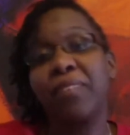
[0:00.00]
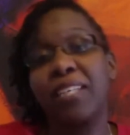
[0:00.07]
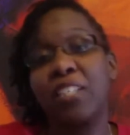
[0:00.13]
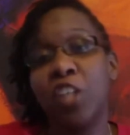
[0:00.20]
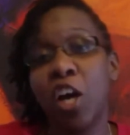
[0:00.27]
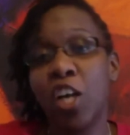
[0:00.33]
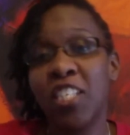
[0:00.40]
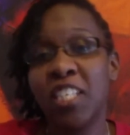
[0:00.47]
It's
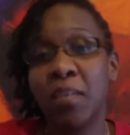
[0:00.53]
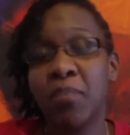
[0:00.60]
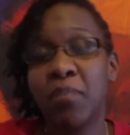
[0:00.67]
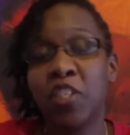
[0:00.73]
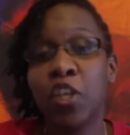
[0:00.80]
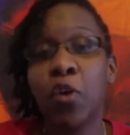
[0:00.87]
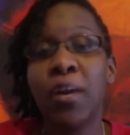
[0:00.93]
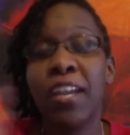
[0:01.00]
awesome.
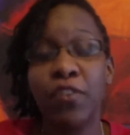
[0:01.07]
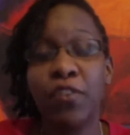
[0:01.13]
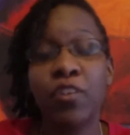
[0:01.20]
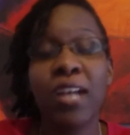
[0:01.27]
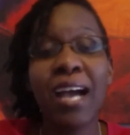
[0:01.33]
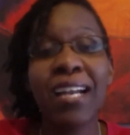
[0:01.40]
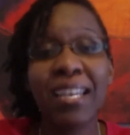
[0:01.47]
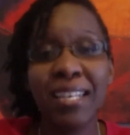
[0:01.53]
So if you're
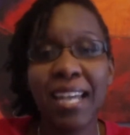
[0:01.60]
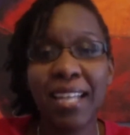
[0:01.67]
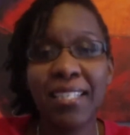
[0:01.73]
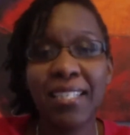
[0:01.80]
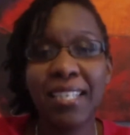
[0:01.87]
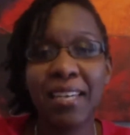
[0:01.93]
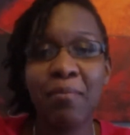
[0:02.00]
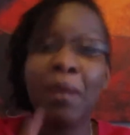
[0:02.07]
not
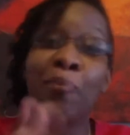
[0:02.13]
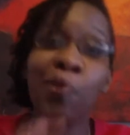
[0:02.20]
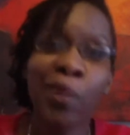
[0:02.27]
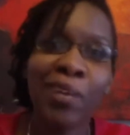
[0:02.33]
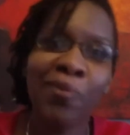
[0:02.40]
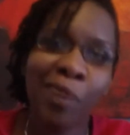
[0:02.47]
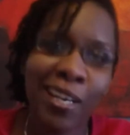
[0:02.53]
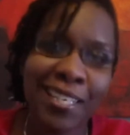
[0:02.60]
connected, my
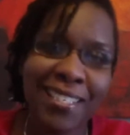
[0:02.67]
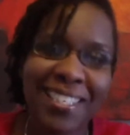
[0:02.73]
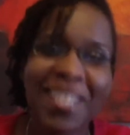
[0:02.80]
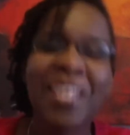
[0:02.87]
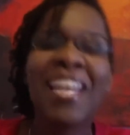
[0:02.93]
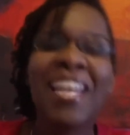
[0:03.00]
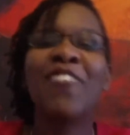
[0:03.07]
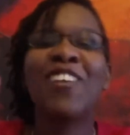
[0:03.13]
point was,
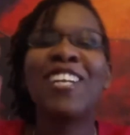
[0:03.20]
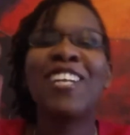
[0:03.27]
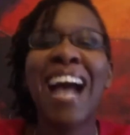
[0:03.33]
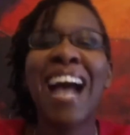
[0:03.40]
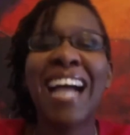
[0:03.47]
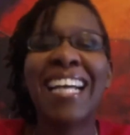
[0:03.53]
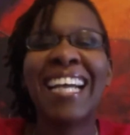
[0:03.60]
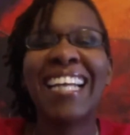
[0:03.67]
if you're
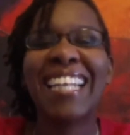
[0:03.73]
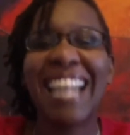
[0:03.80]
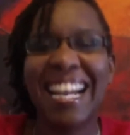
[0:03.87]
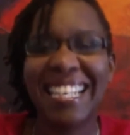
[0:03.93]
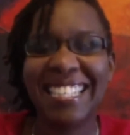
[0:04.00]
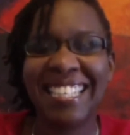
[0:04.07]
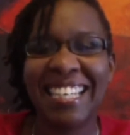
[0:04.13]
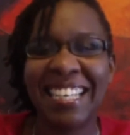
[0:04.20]
not
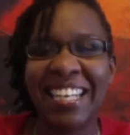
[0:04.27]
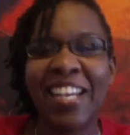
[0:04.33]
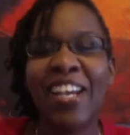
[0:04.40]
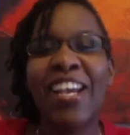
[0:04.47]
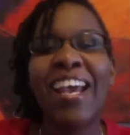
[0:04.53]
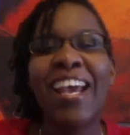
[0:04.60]
connected,